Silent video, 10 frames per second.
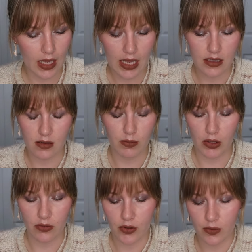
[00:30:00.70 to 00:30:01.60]
It's
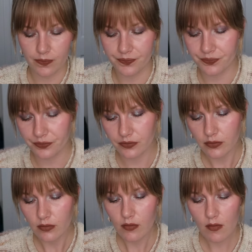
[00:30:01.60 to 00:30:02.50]
beautiful.
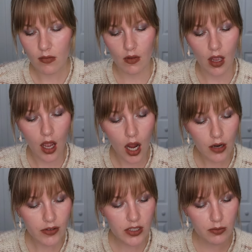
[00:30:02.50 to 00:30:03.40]

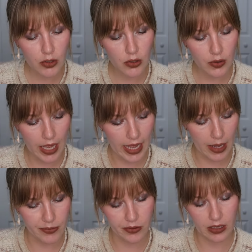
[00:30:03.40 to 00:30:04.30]
Harvest Moon. I
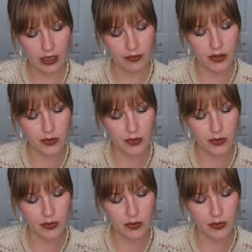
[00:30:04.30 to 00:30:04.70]
absolutely love